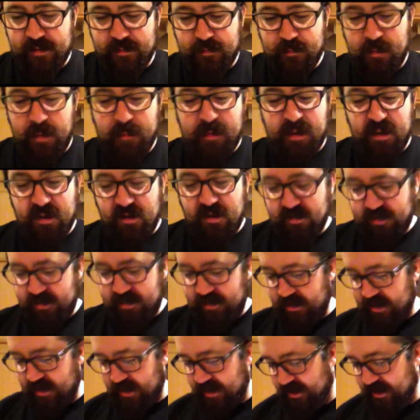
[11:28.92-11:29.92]
Maybe
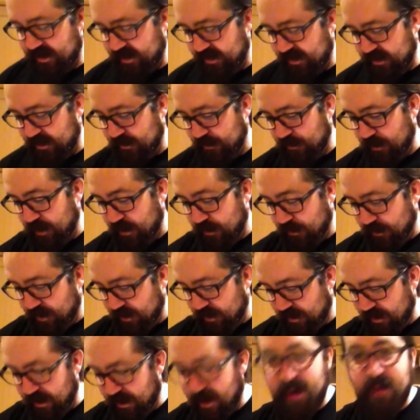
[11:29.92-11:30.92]
not delicious, but
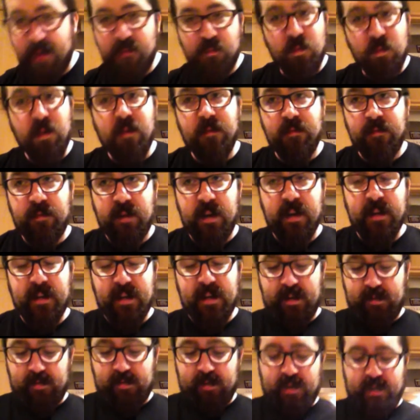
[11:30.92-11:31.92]
we'll find
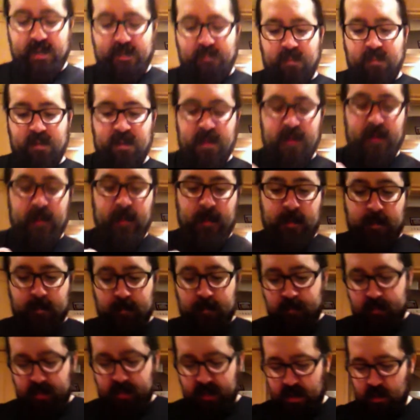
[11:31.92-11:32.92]
out.
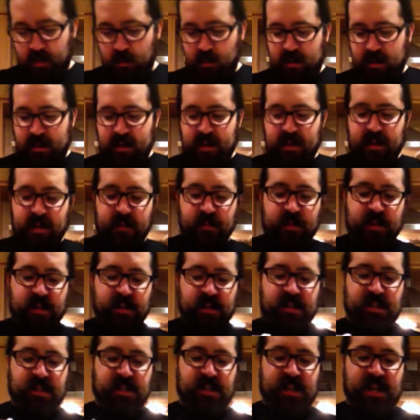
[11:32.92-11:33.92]
I'm willing to give it
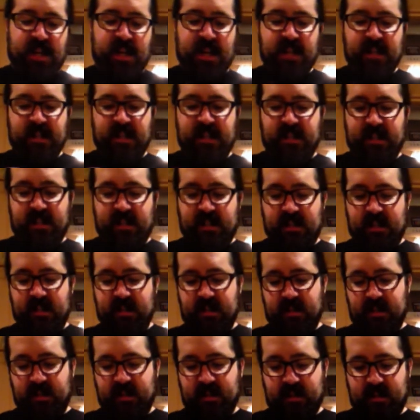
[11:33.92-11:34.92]
its chance.
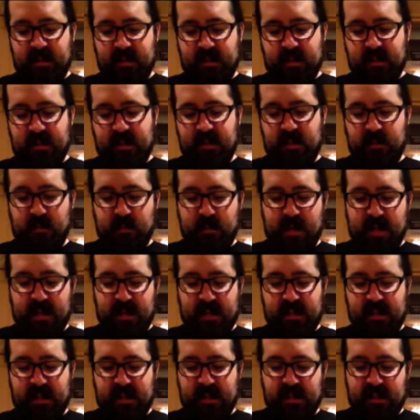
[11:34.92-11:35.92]
Let's
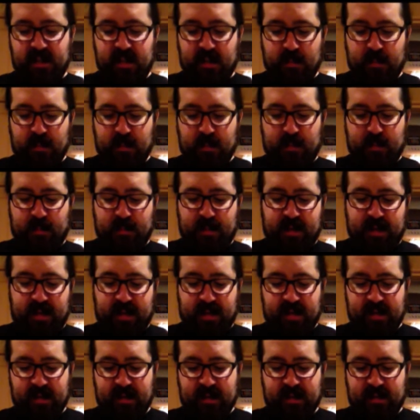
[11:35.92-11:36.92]
mix this up a
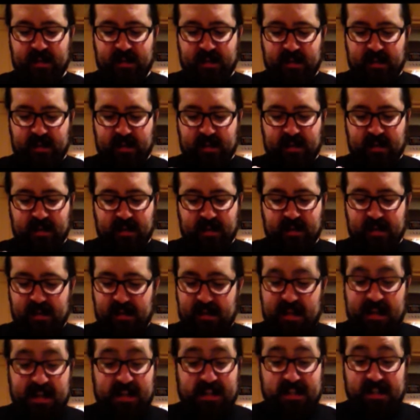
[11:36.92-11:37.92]
bit.
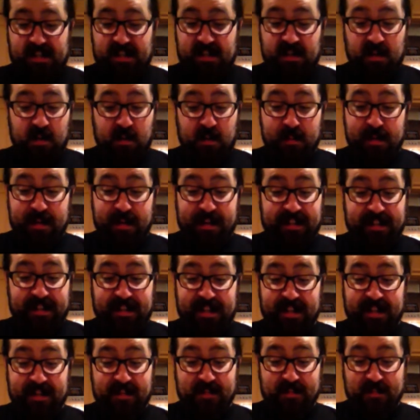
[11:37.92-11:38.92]
This is not
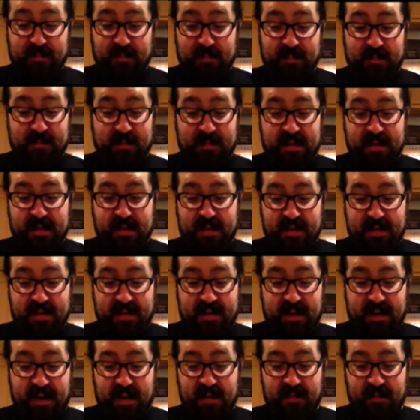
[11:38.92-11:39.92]
mixing.
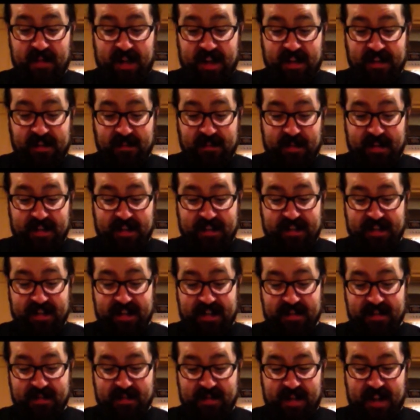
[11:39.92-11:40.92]
None of that is
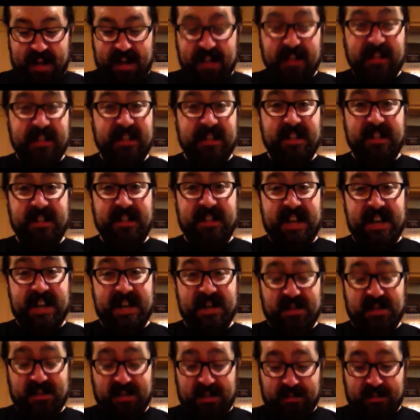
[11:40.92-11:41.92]
mixing. That is just sitting
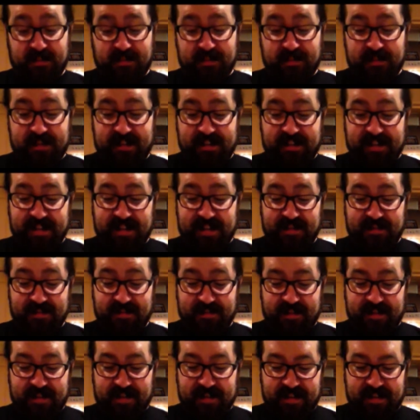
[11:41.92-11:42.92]
on top of itself
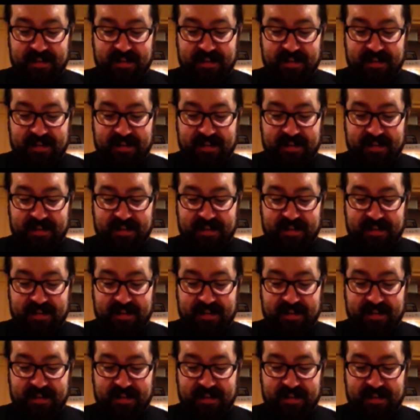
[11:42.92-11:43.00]
and